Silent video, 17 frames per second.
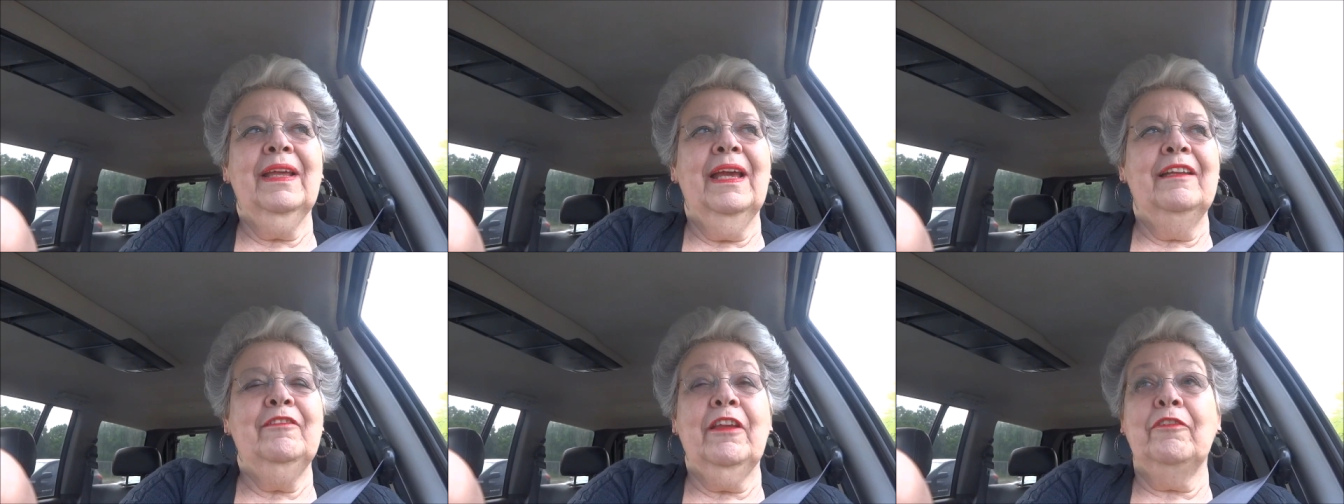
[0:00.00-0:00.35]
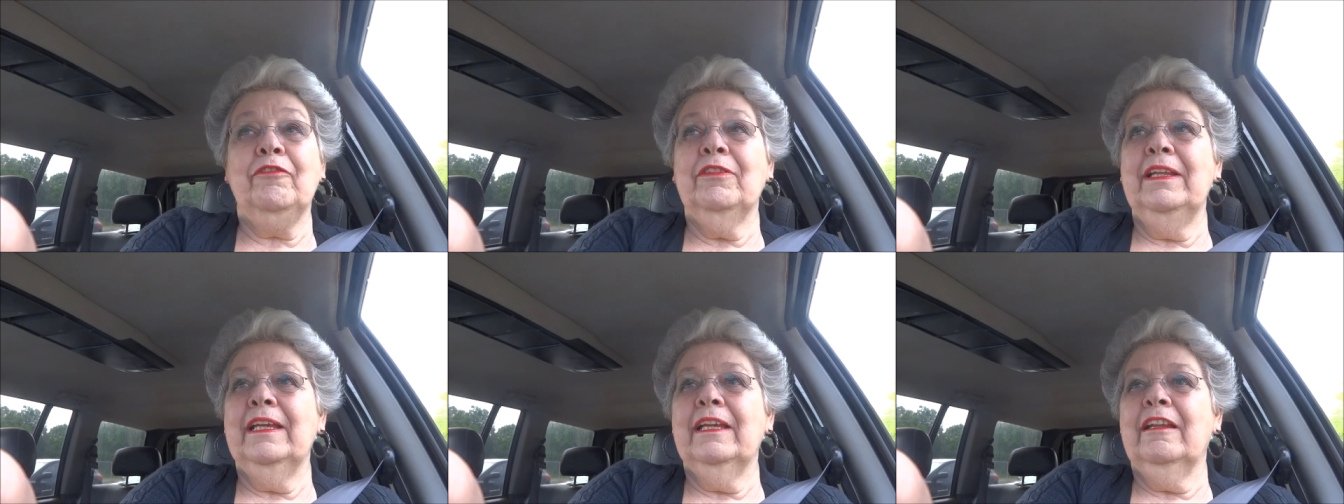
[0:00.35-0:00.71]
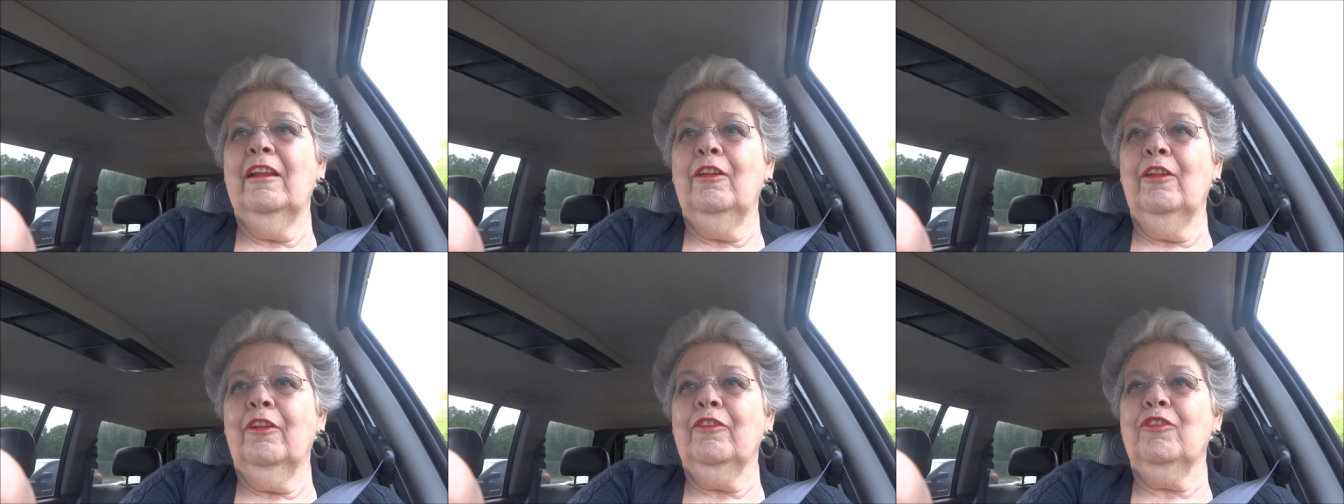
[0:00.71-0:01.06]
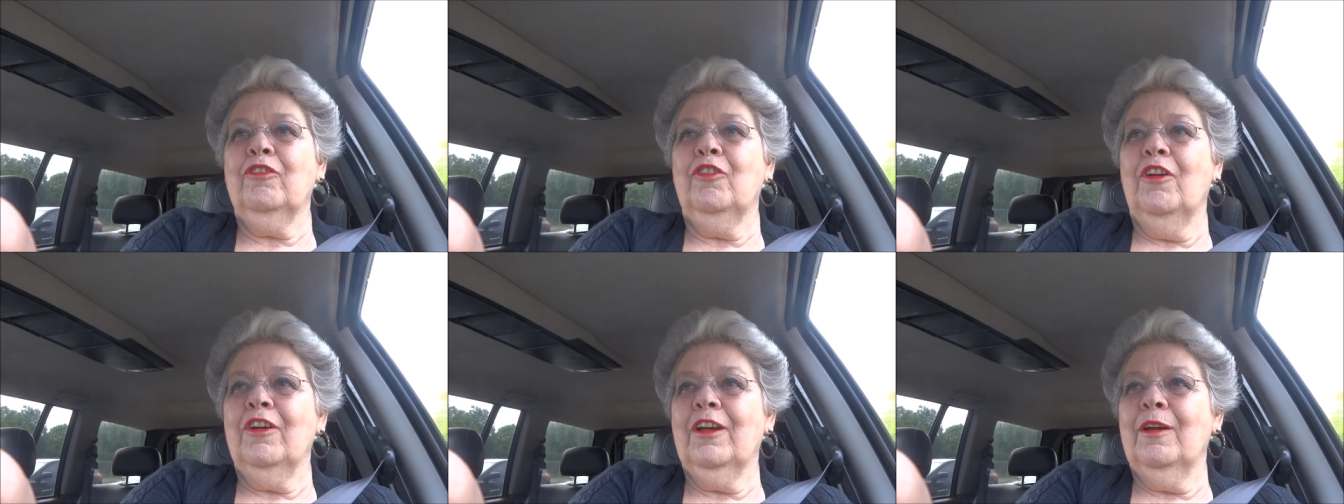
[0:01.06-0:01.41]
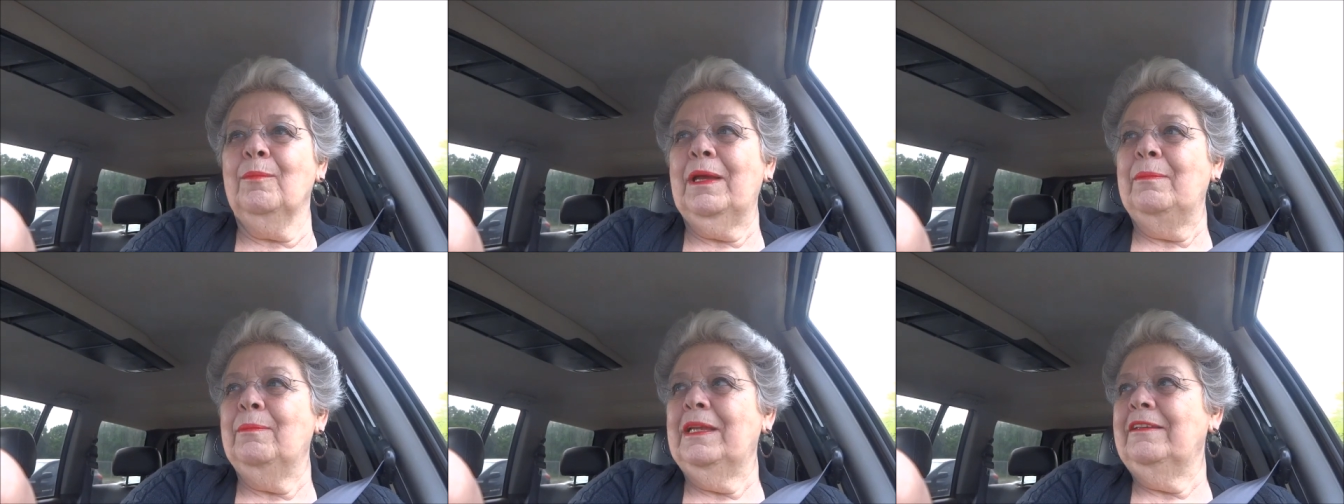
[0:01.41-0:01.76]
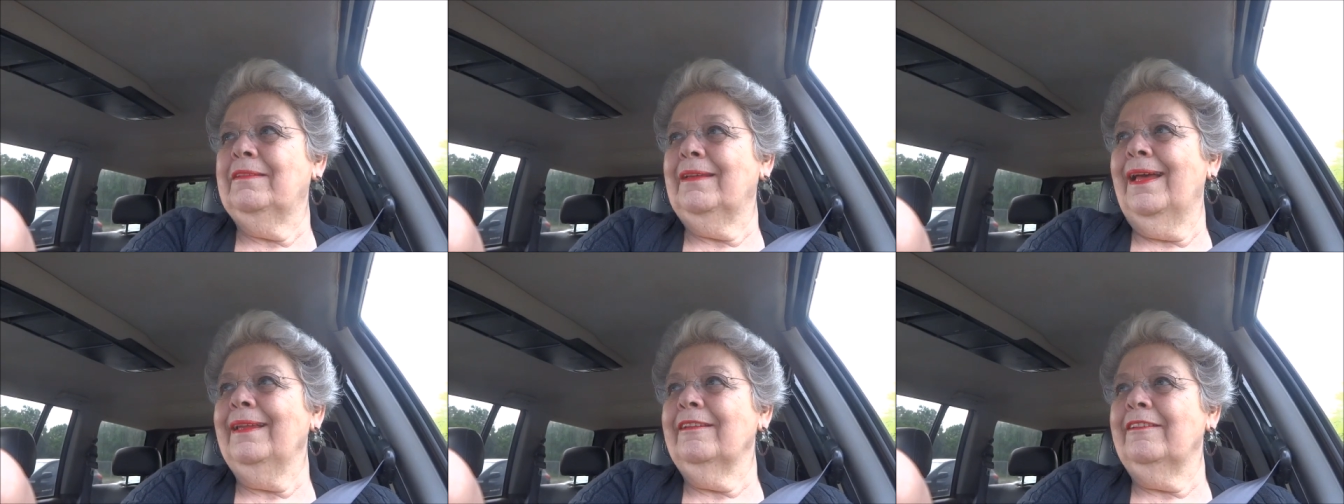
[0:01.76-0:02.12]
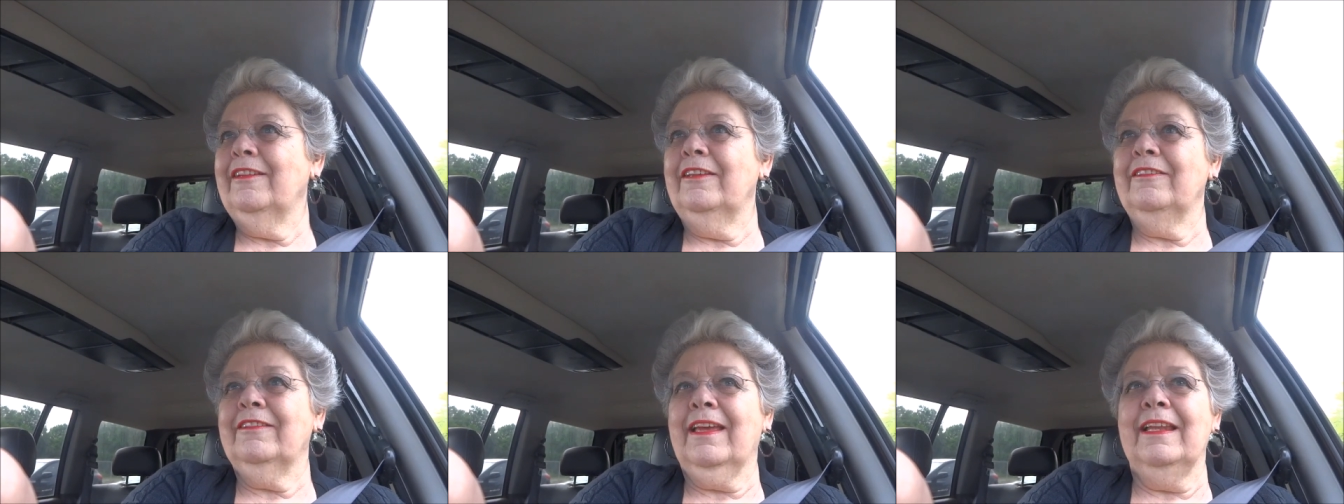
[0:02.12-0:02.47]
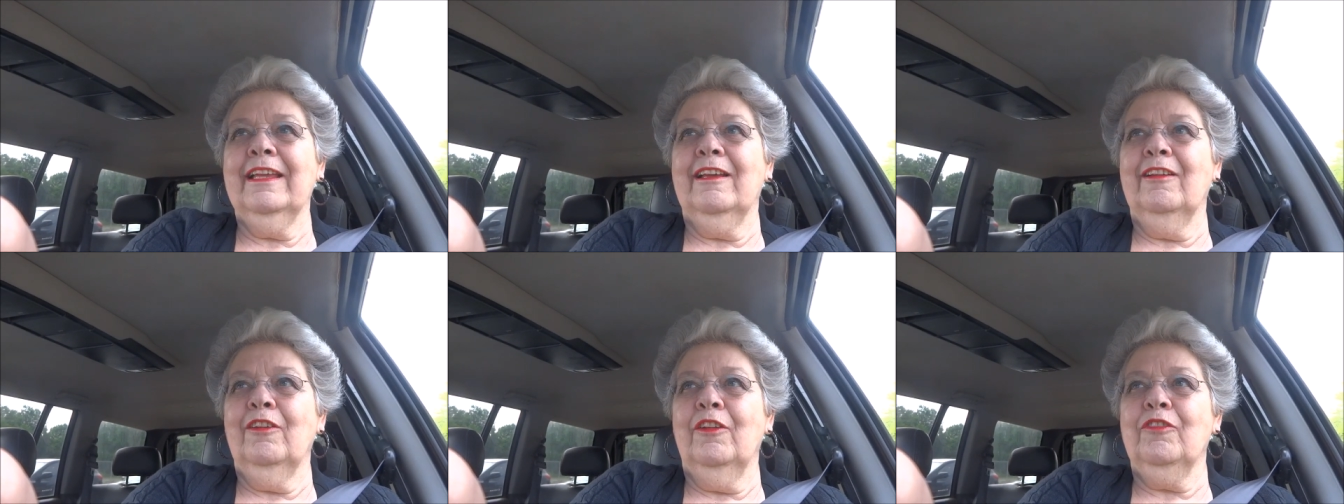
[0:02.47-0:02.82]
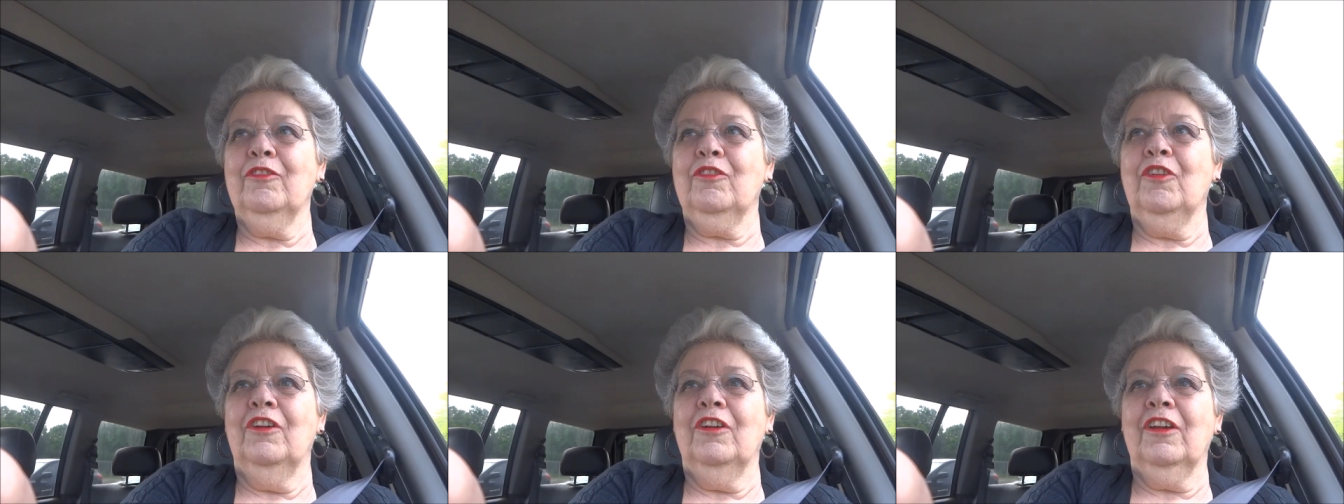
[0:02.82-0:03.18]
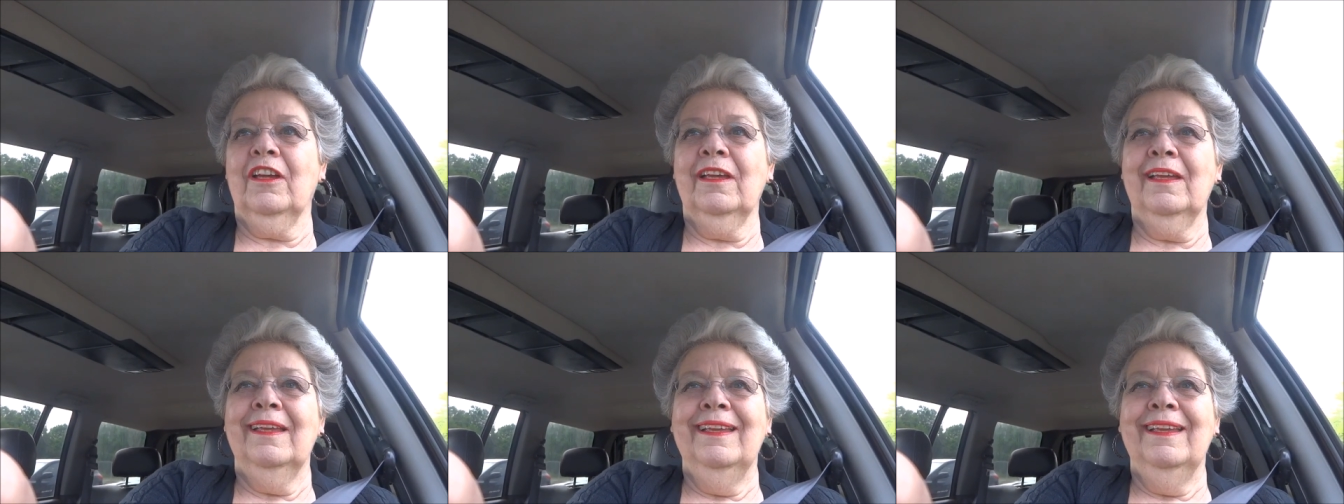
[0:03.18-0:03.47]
I am definitely in a lot stronger. My mentality is getting a lot stronger.